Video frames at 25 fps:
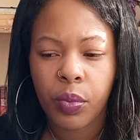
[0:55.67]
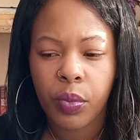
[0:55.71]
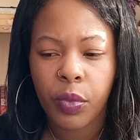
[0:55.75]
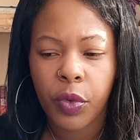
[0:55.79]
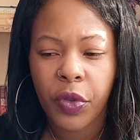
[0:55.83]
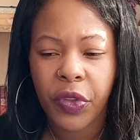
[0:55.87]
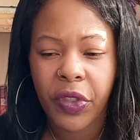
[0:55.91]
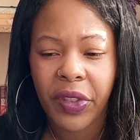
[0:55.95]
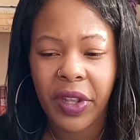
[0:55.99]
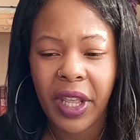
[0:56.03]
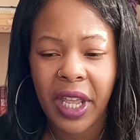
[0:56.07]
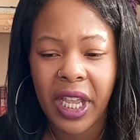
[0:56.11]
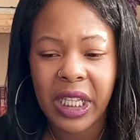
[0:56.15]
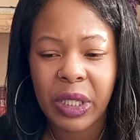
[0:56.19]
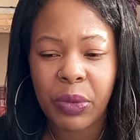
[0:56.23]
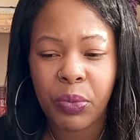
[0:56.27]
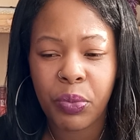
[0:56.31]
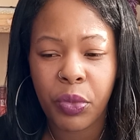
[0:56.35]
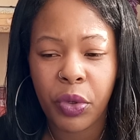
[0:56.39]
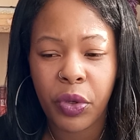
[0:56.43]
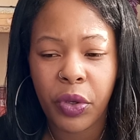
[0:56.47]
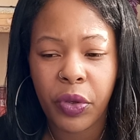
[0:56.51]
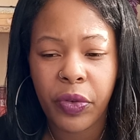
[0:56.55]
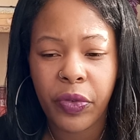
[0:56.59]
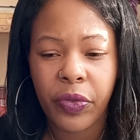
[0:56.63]
what the next
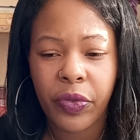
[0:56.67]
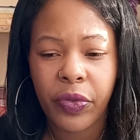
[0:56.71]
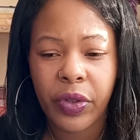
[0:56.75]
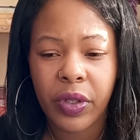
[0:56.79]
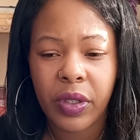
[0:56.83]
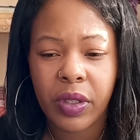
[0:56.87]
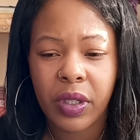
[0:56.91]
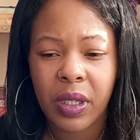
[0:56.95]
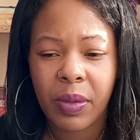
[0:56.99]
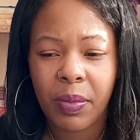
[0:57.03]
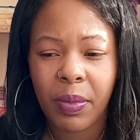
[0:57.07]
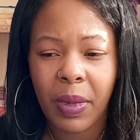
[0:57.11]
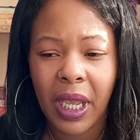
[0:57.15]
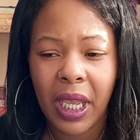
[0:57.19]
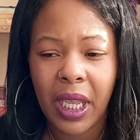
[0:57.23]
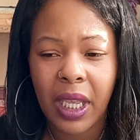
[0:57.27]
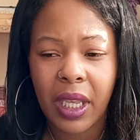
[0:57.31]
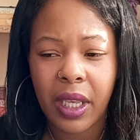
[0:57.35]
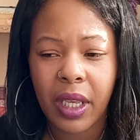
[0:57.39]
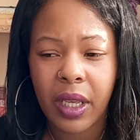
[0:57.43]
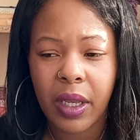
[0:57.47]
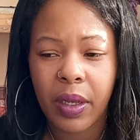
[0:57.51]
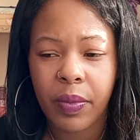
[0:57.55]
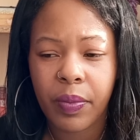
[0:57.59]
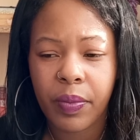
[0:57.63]
move to
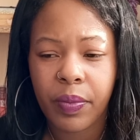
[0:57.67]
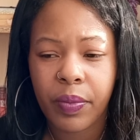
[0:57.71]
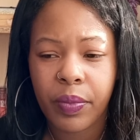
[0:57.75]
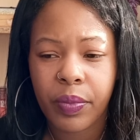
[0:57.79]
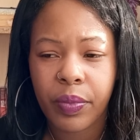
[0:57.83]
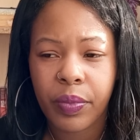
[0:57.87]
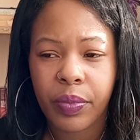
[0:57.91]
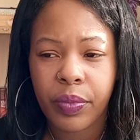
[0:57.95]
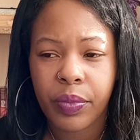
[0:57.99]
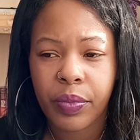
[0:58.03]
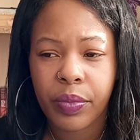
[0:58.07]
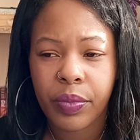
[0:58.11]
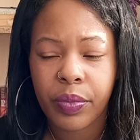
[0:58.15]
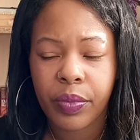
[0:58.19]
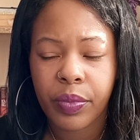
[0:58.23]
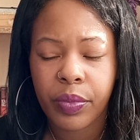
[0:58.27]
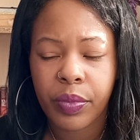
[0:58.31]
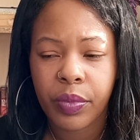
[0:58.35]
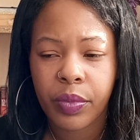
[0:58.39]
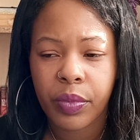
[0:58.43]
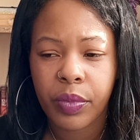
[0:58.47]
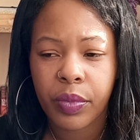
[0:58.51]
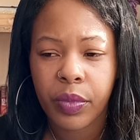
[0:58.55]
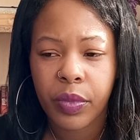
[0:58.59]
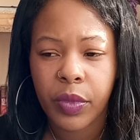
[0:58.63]
make,
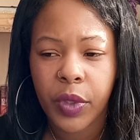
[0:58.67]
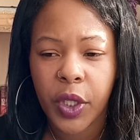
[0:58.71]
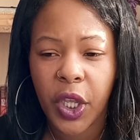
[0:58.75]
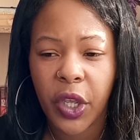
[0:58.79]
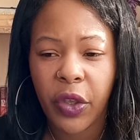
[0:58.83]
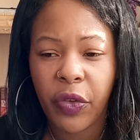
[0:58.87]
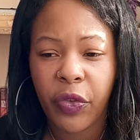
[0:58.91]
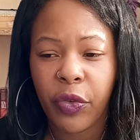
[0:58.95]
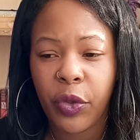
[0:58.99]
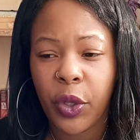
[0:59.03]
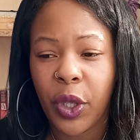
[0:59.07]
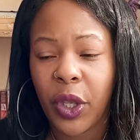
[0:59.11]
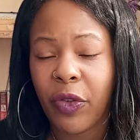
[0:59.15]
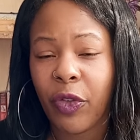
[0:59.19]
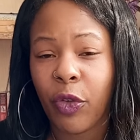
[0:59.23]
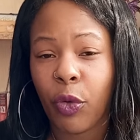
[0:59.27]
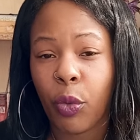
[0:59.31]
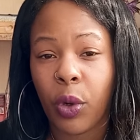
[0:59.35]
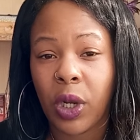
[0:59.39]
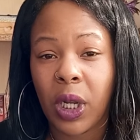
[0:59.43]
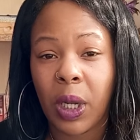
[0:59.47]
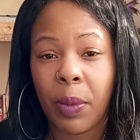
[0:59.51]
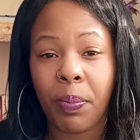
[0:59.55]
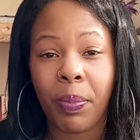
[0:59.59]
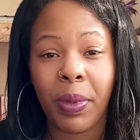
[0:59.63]
if you even
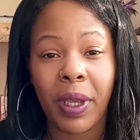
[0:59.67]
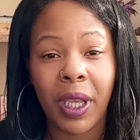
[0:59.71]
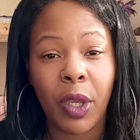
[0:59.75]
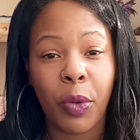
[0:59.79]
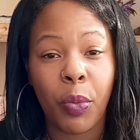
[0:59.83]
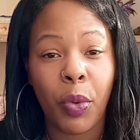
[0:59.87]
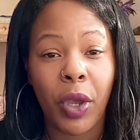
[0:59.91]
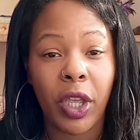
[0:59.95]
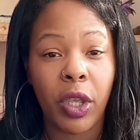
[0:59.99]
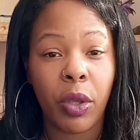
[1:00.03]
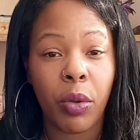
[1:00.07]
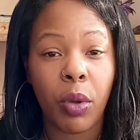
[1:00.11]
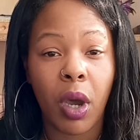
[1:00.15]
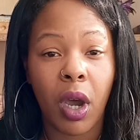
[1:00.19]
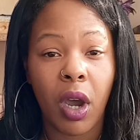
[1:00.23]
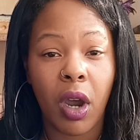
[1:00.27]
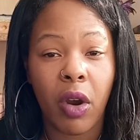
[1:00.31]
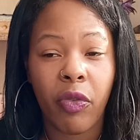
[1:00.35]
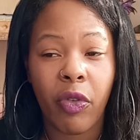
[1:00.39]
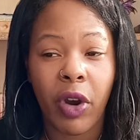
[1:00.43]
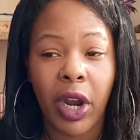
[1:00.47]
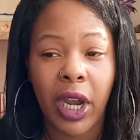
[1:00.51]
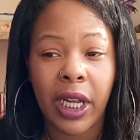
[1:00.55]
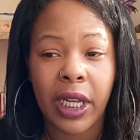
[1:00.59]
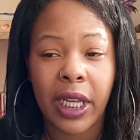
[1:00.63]
want to be where you are
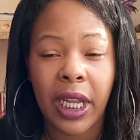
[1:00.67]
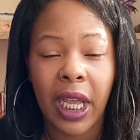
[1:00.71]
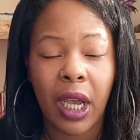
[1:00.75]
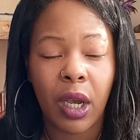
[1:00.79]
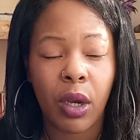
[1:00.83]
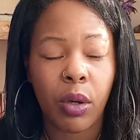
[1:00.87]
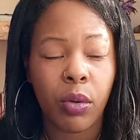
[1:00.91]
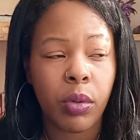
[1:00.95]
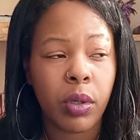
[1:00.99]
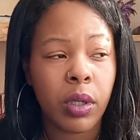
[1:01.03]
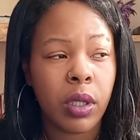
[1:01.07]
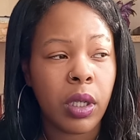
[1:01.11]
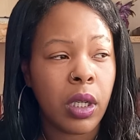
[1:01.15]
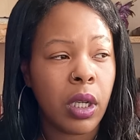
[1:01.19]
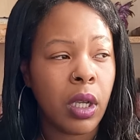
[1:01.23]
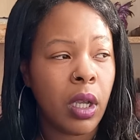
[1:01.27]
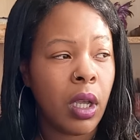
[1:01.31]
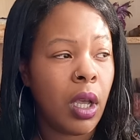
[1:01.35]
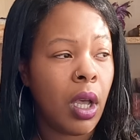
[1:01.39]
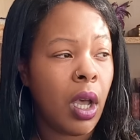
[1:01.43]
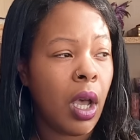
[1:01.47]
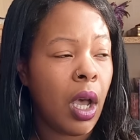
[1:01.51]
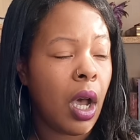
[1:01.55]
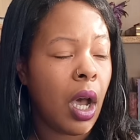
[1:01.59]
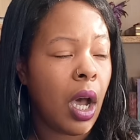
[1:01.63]
right now.
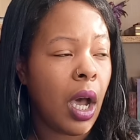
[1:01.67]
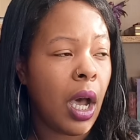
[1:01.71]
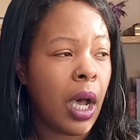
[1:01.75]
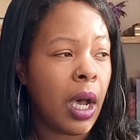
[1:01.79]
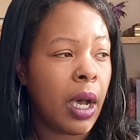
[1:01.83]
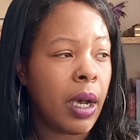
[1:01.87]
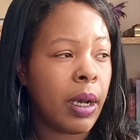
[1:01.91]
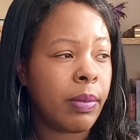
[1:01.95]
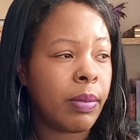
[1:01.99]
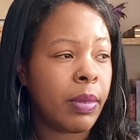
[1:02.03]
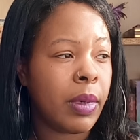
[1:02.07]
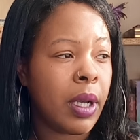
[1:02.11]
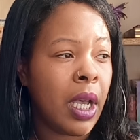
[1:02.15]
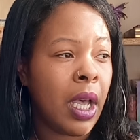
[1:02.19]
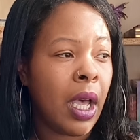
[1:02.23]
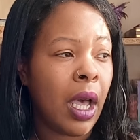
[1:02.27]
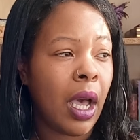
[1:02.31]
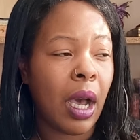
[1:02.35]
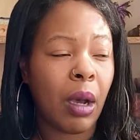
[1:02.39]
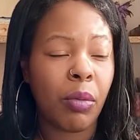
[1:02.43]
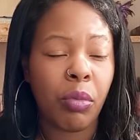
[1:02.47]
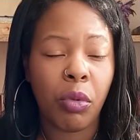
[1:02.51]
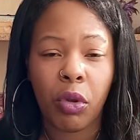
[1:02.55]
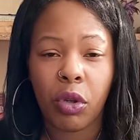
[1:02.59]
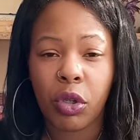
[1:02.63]
I'm
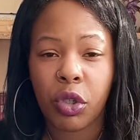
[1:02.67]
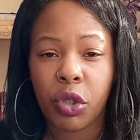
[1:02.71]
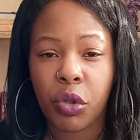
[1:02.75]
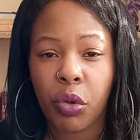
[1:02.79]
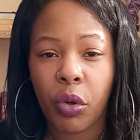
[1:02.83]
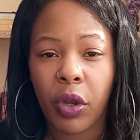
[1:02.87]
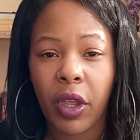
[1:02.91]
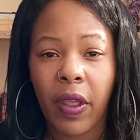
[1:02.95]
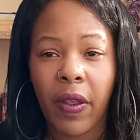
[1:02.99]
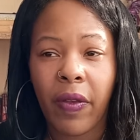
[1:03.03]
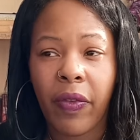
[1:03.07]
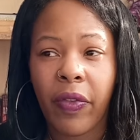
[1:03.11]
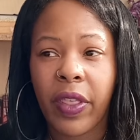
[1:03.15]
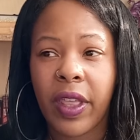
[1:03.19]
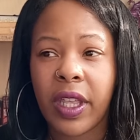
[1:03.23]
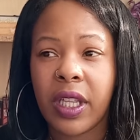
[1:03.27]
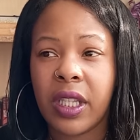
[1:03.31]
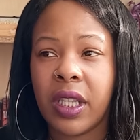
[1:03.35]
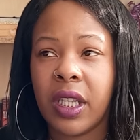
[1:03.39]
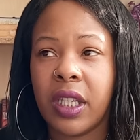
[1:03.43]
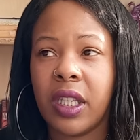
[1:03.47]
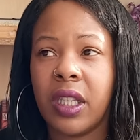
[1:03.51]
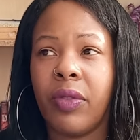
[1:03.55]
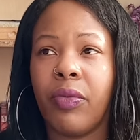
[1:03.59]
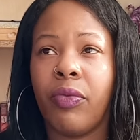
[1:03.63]
not sure if this
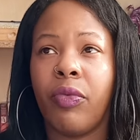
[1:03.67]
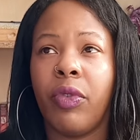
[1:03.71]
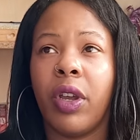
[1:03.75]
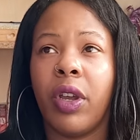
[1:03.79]
is in